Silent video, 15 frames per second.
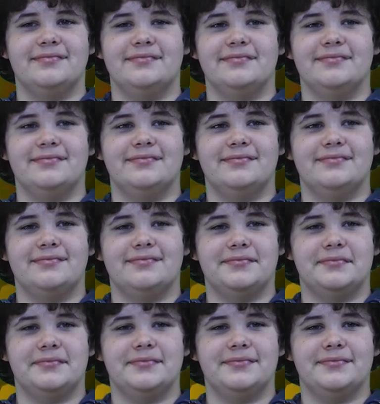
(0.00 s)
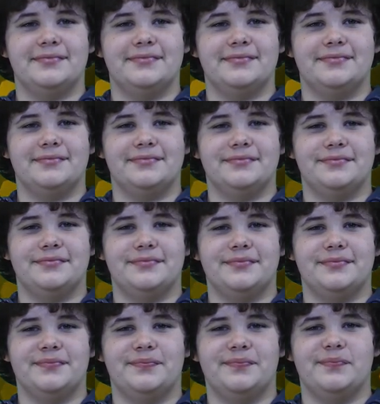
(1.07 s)

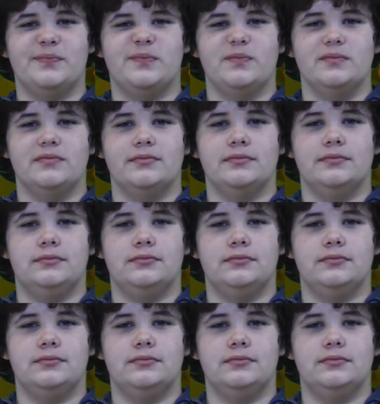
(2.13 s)
(silent)